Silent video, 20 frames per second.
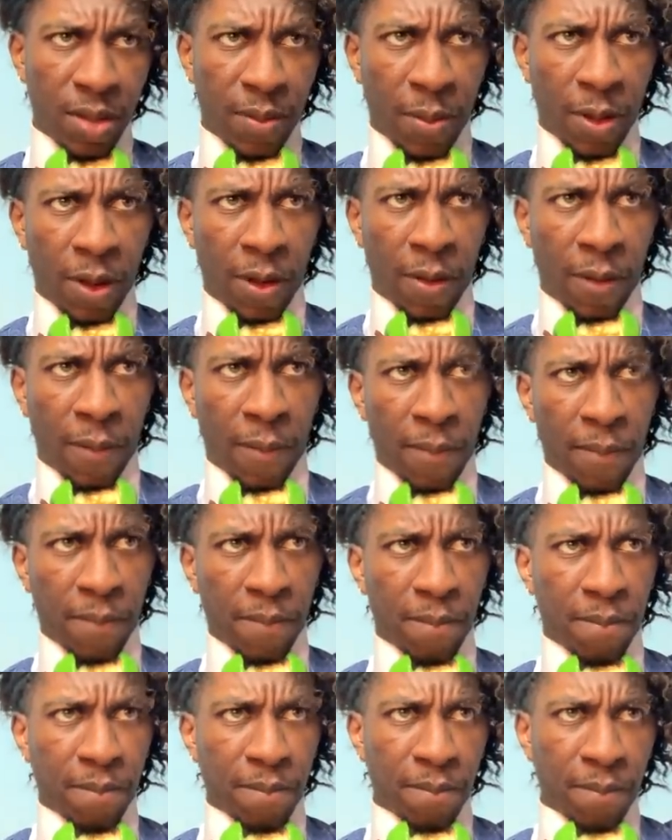um,
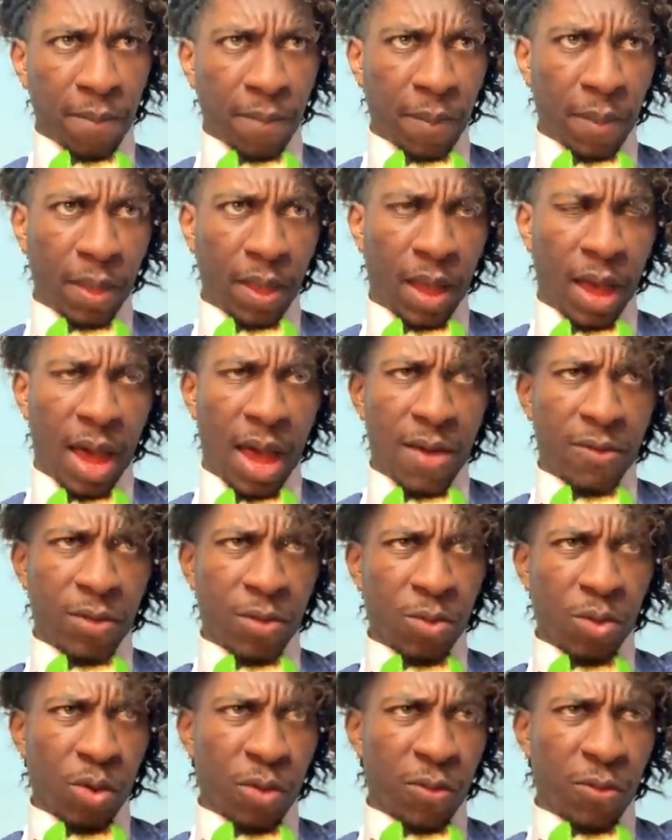
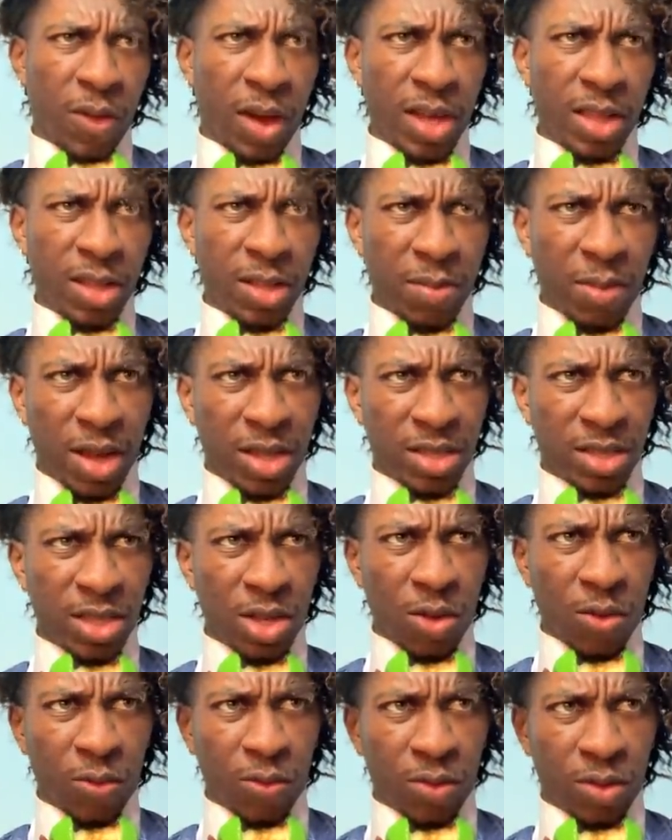having more faith in
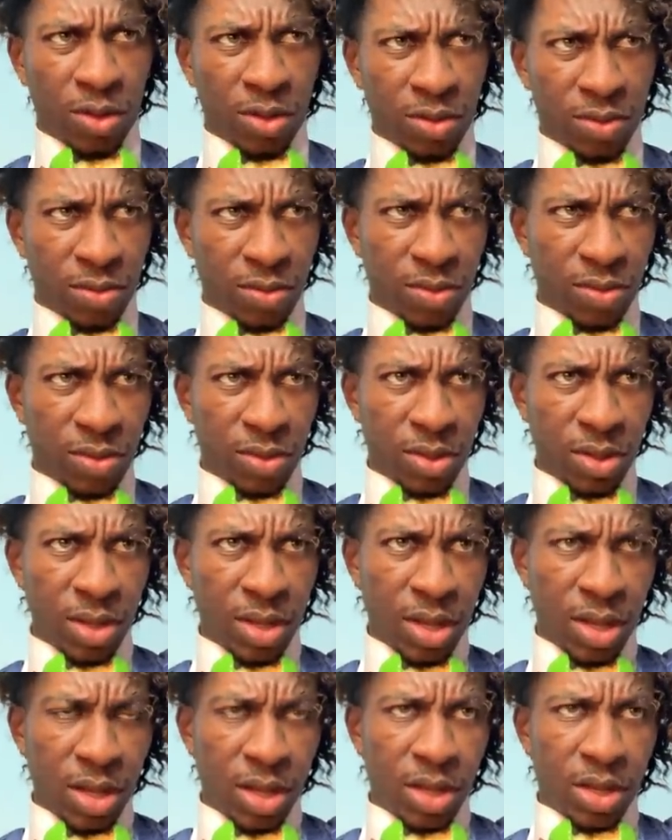myself and
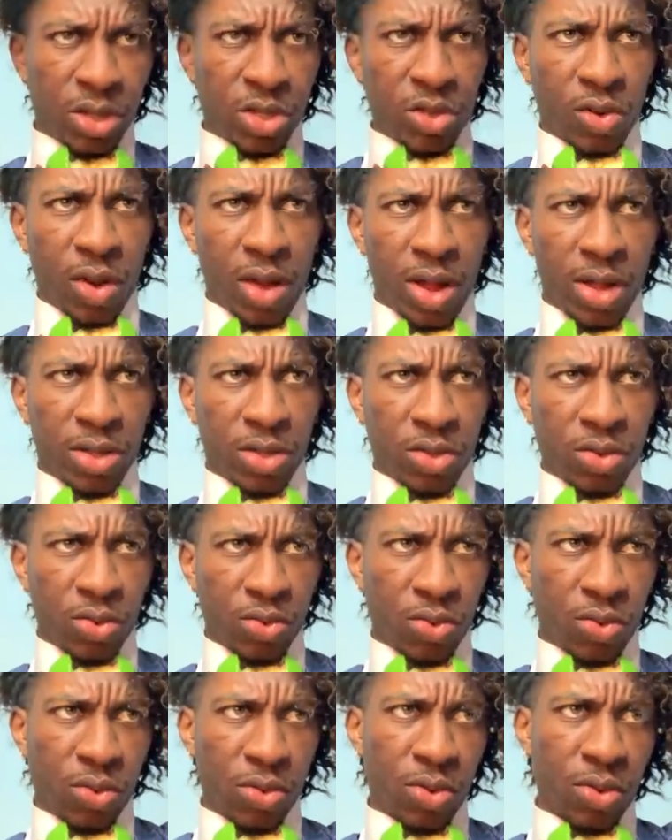trying
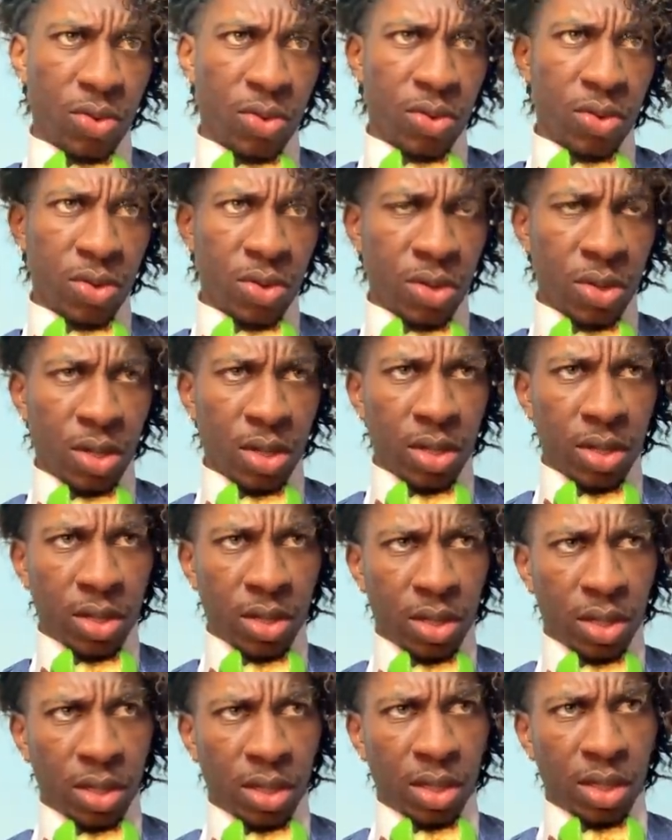to
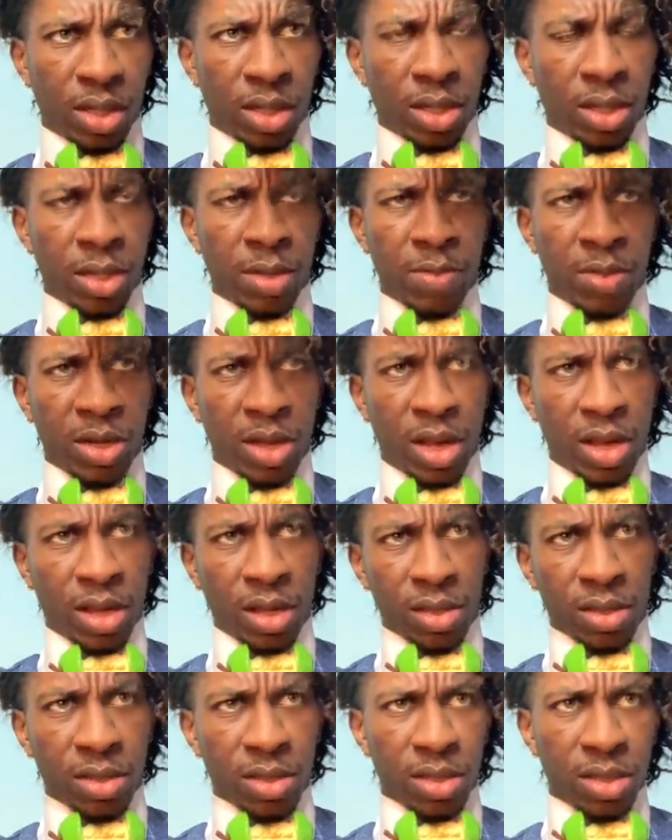
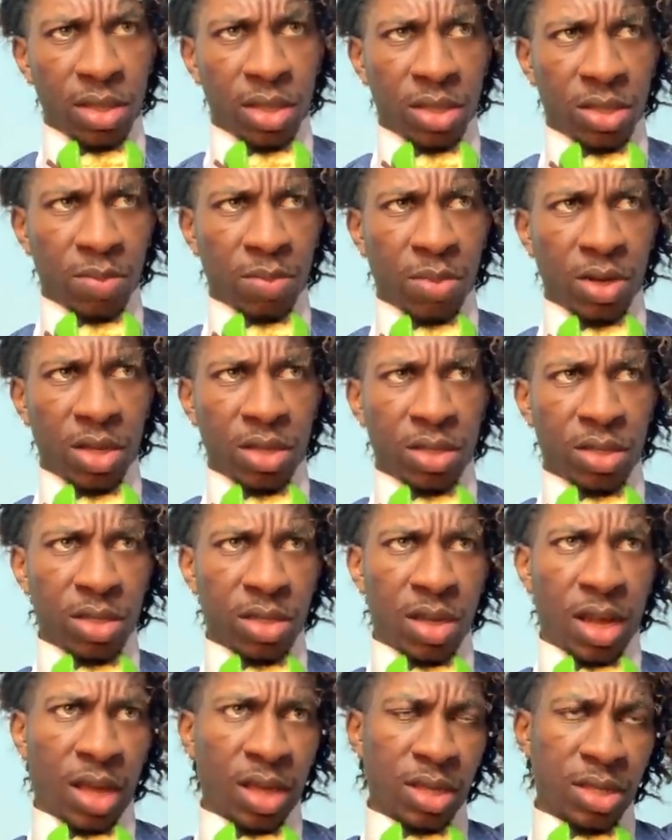eliminate as much
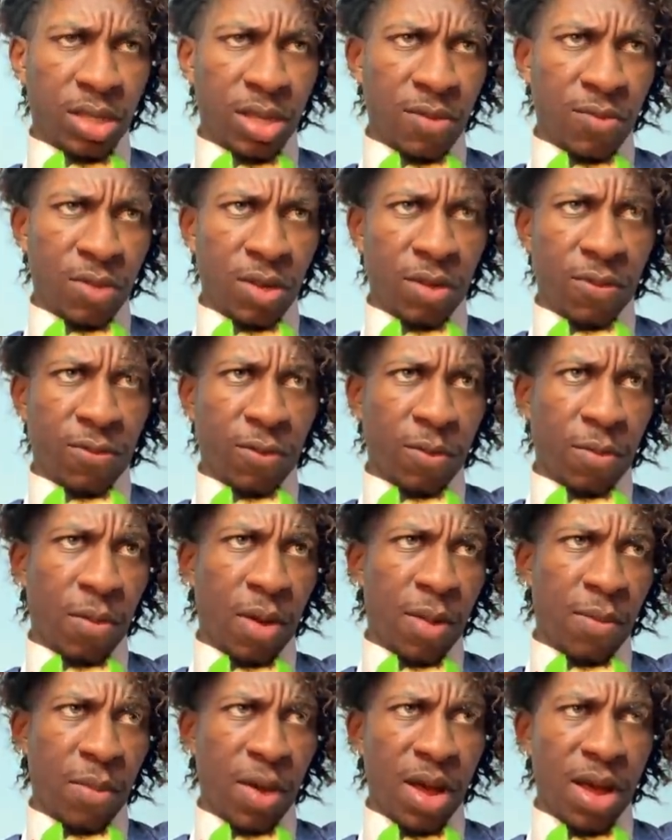negativity from
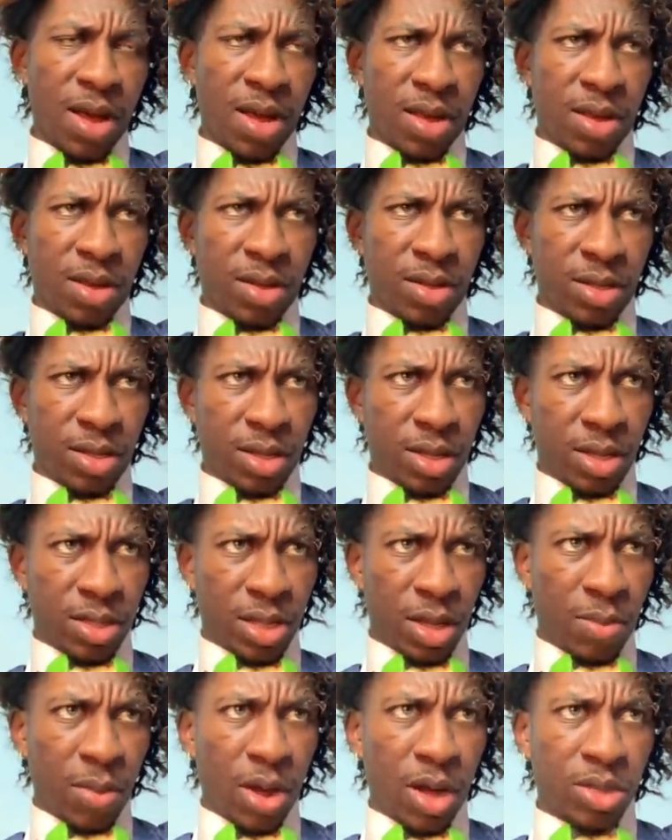my mind as
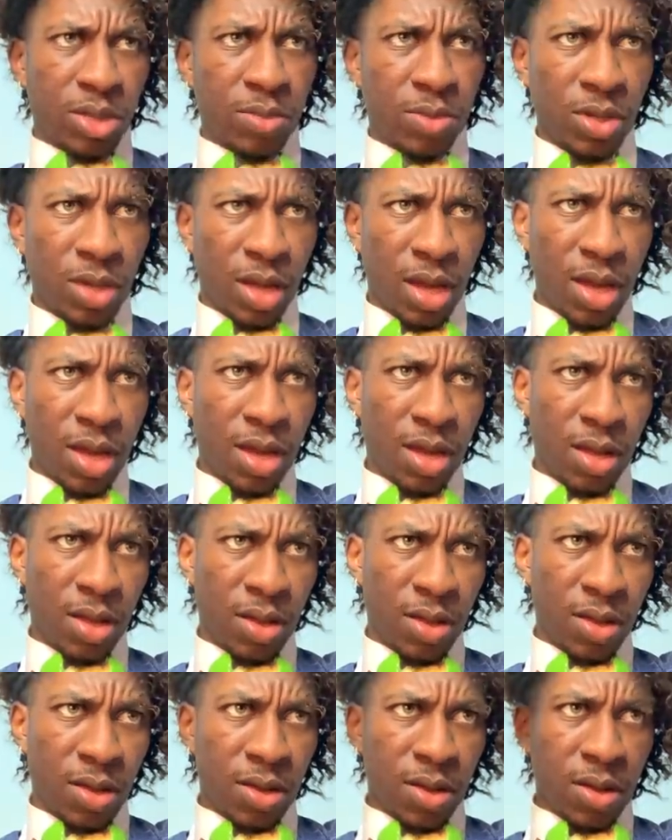I possibly can.
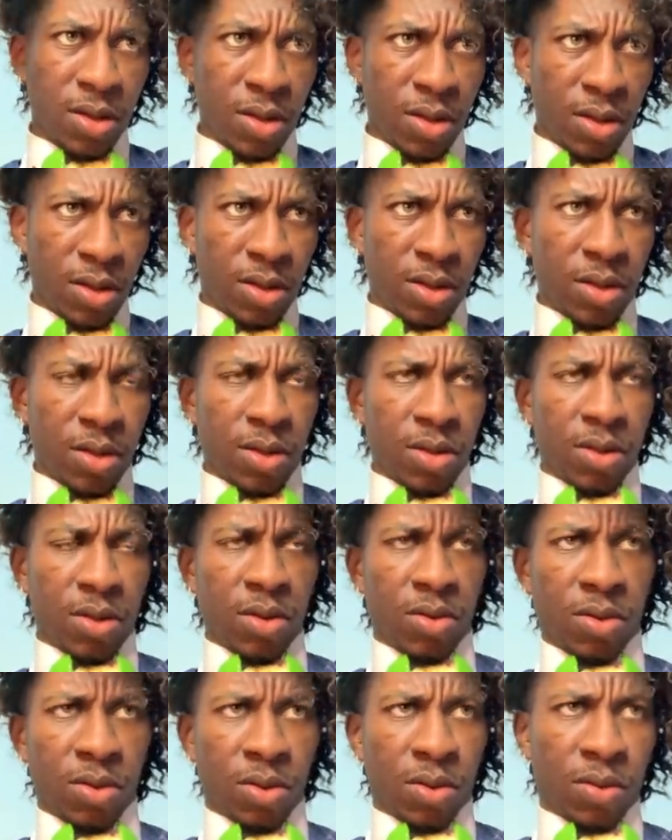
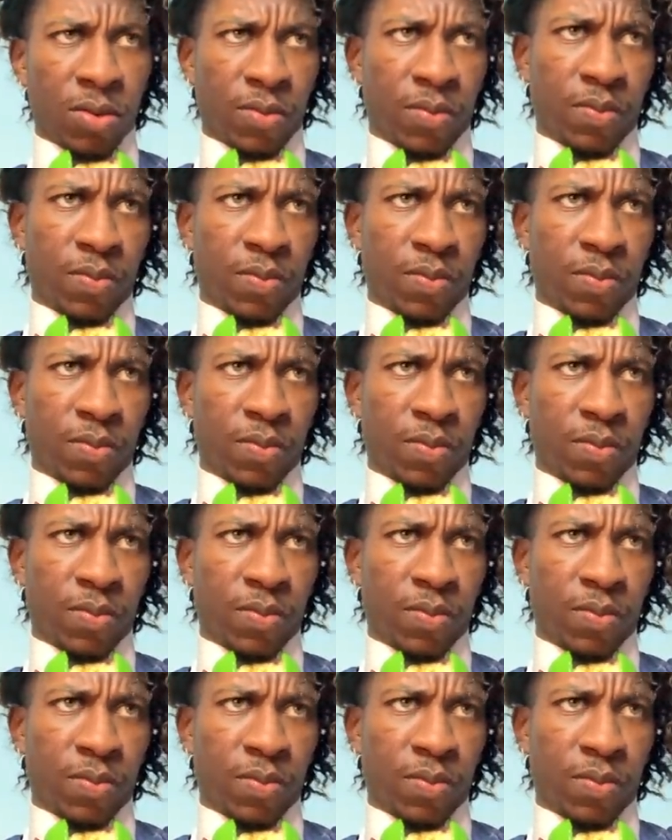You know,